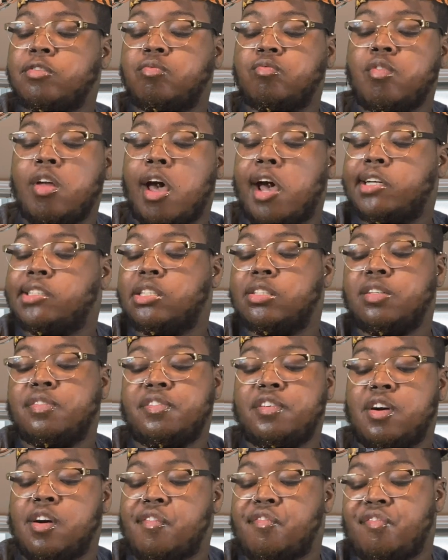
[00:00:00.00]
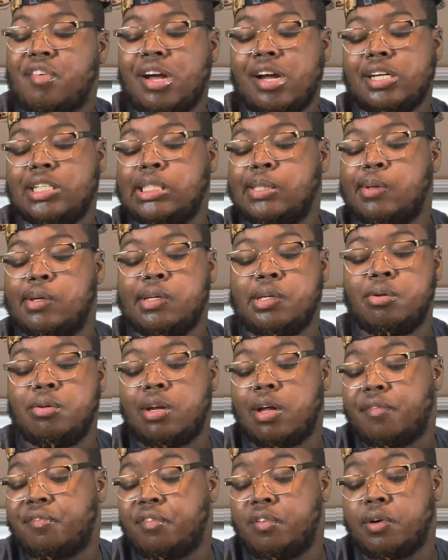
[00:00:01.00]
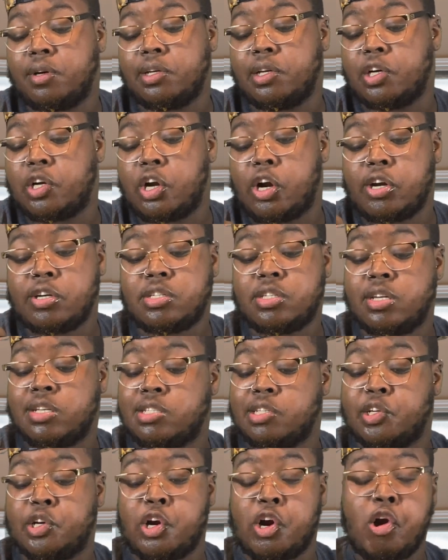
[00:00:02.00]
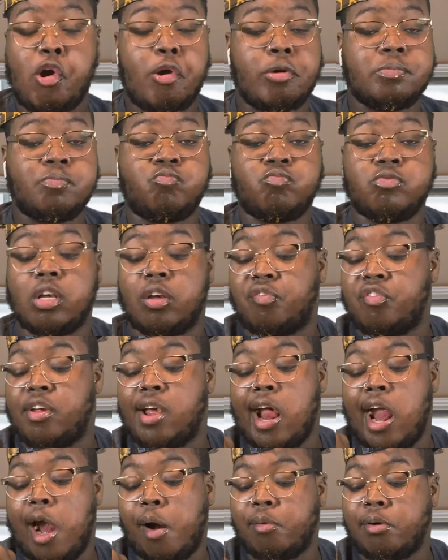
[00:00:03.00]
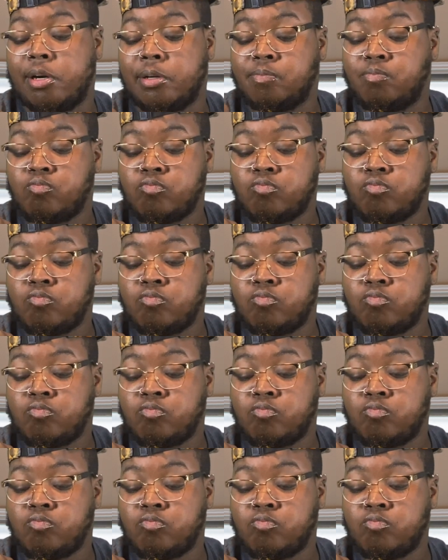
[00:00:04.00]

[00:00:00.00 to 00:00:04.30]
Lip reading: I know for a fact he wouldn't do that for a little girl, to his little girl, if he had one.